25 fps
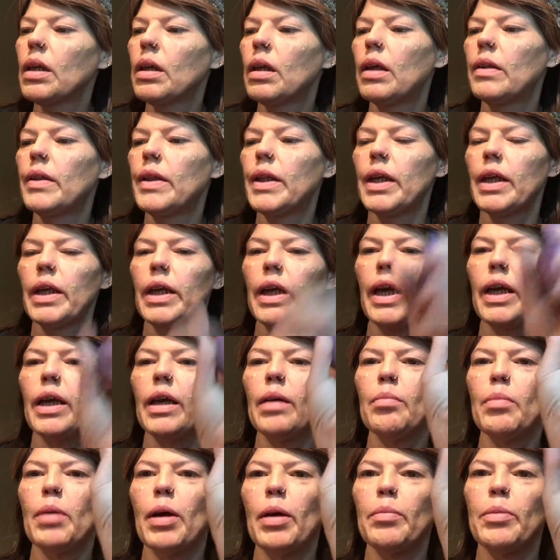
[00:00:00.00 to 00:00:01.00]
And then again,
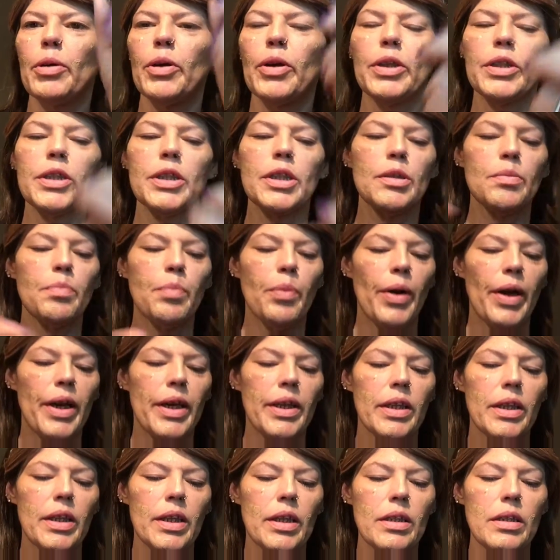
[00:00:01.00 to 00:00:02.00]
I'm going to spray
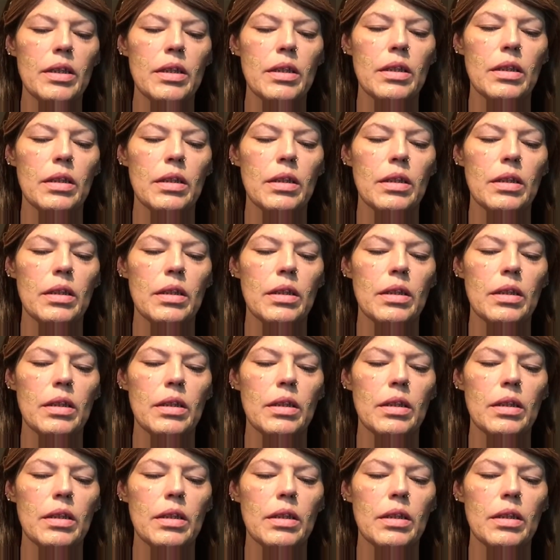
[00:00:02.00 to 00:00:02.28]
this